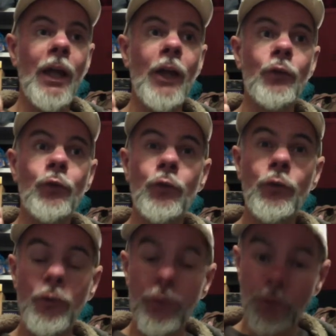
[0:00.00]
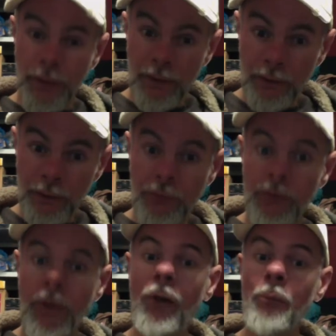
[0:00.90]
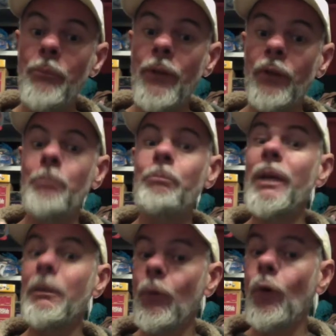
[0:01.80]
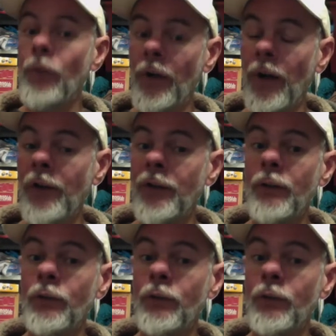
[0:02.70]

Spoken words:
Strings there's a bit more variety.